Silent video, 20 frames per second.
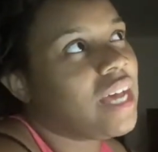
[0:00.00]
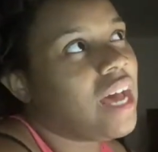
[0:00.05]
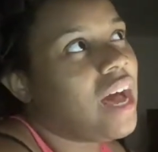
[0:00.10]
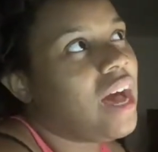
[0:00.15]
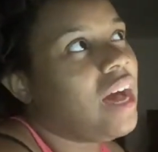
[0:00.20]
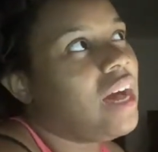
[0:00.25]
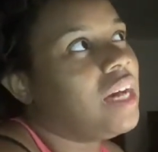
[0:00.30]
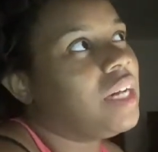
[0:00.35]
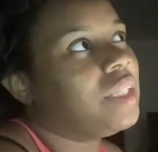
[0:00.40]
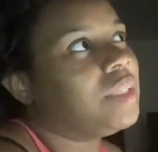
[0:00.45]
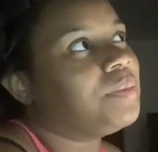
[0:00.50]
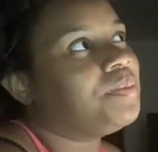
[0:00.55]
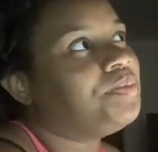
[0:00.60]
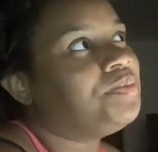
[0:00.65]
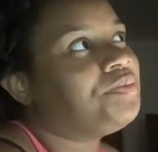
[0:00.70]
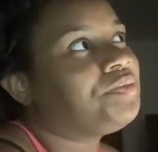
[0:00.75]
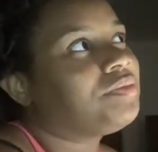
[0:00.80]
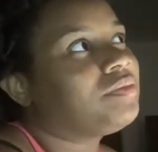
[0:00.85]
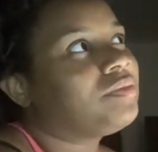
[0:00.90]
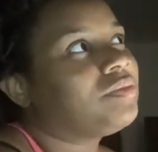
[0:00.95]

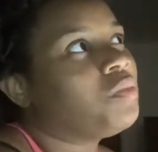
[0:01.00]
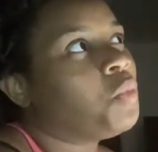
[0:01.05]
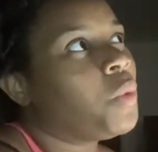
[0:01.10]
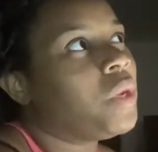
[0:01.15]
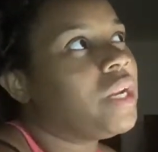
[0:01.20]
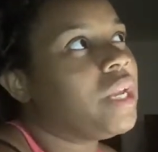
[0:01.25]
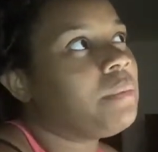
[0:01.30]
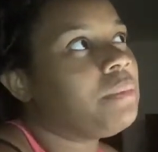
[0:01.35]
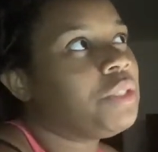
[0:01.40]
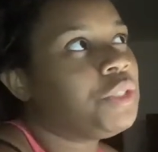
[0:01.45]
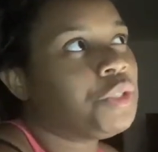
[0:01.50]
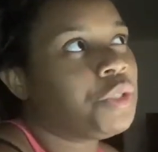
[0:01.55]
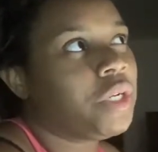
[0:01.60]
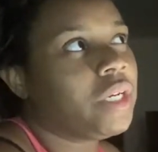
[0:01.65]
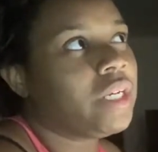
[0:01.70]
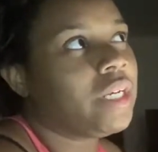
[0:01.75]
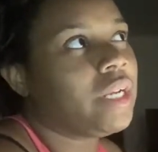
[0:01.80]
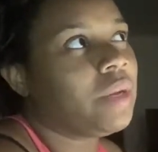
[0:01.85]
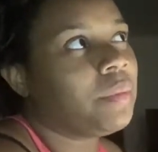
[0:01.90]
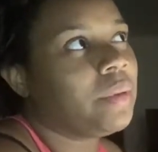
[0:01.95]
One name is
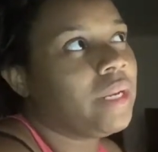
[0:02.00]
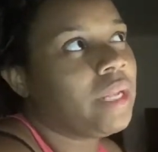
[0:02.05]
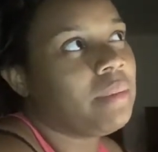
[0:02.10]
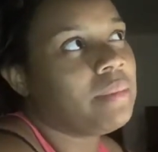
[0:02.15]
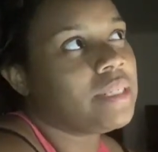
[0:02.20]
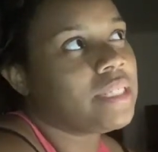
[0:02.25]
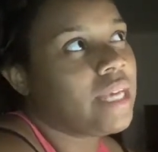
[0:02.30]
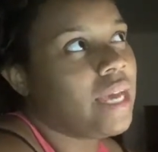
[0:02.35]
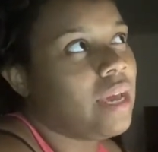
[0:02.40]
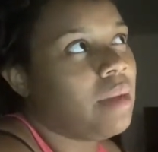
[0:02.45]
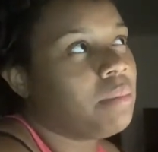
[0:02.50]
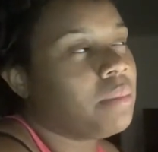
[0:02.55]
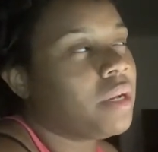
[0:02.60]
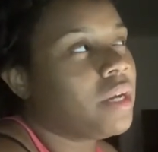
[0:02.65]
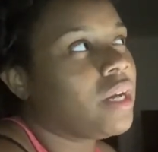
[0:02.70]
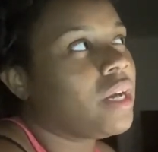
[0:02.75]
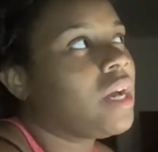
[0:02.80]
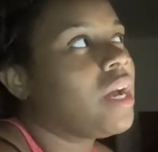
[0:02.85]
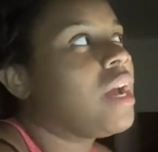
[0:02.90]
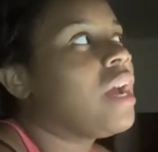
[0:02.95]
Jordan and one name is
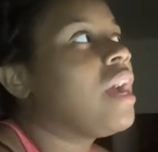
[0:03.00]
Amber.